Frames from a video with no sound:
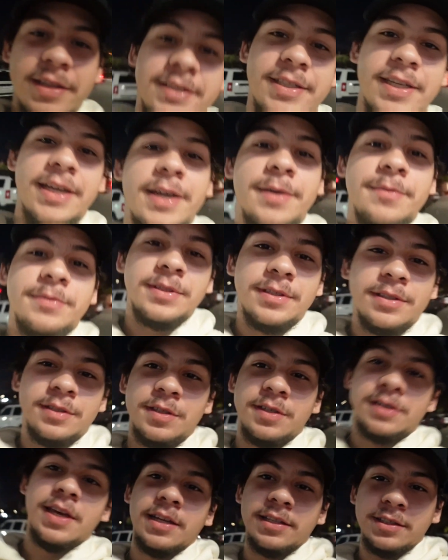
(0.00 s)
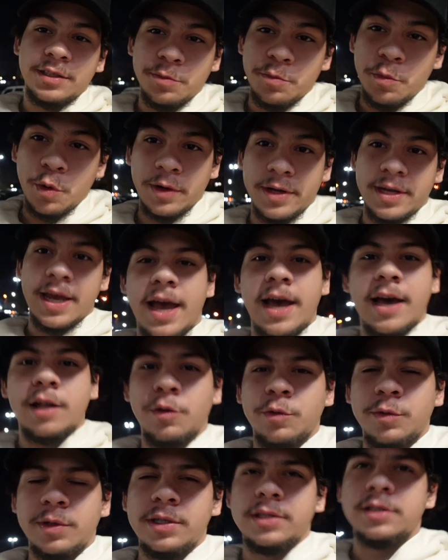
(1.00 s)
attempt to get some more
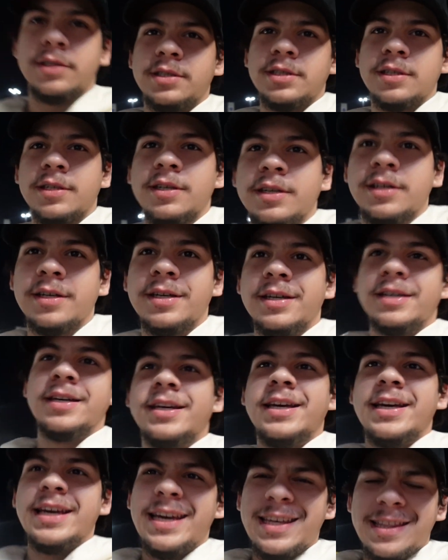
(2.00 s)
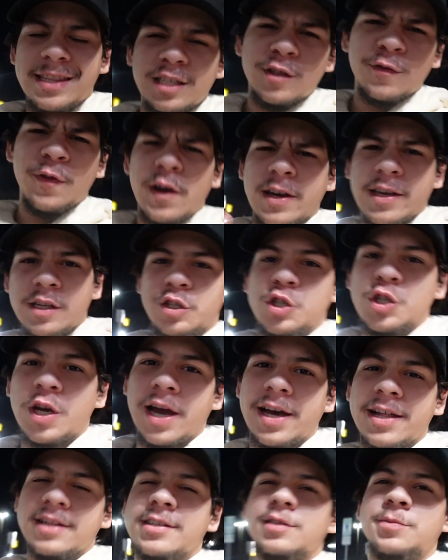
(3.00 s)
calories in this fucking
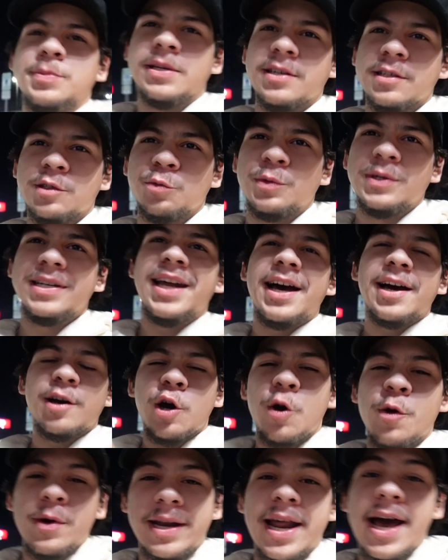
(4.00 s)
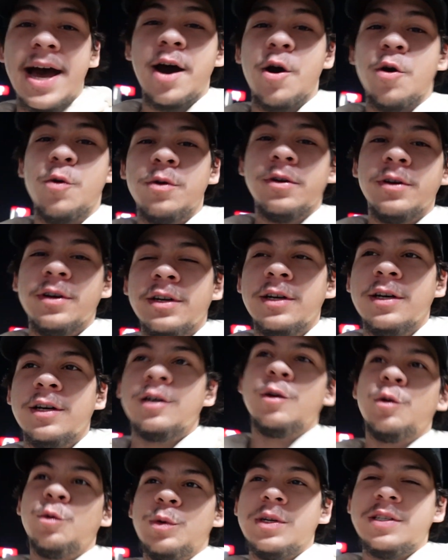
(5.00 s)
challenge because we're not going out
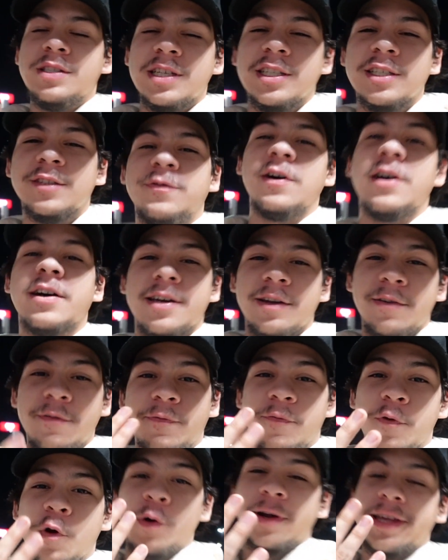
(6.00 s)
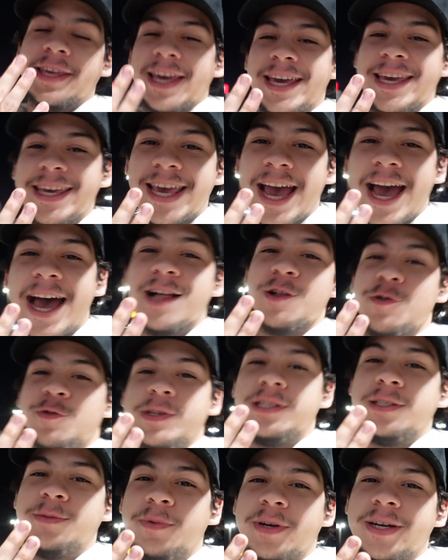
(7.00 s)
with just fucking four K
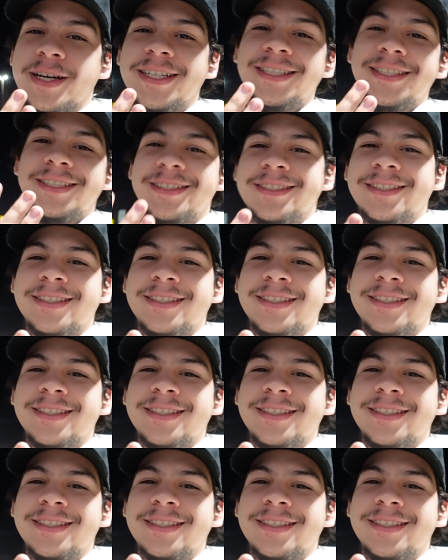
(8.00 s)
calories, bruh.